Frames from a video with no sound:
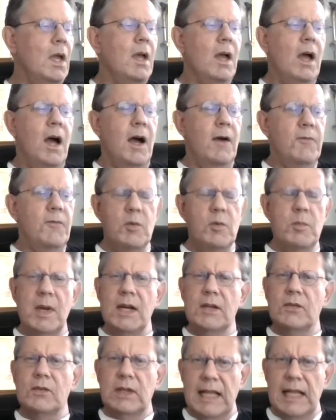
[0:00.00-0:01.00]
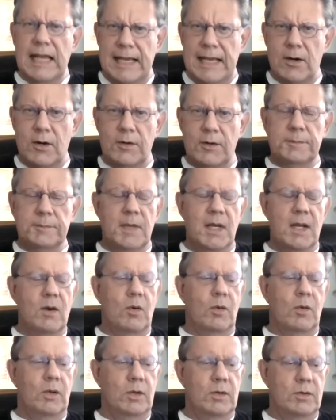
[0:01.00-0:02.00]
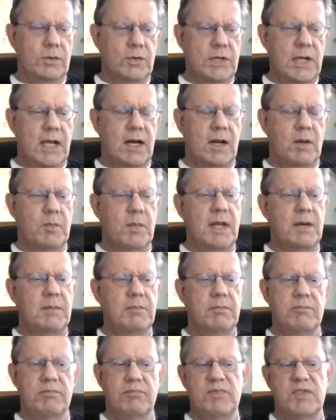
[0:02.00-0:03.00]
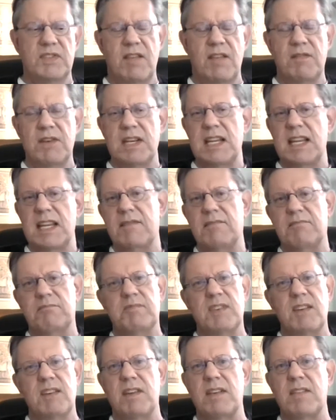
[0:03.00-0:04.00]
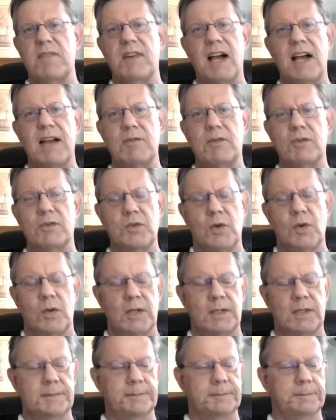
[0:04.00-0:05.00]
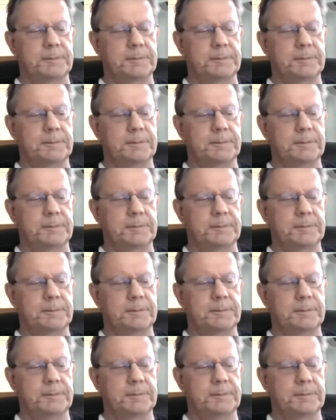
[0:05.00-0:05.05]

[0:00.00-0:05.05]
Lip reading: A few minutes later, an older gentleman, 70, 75 years old,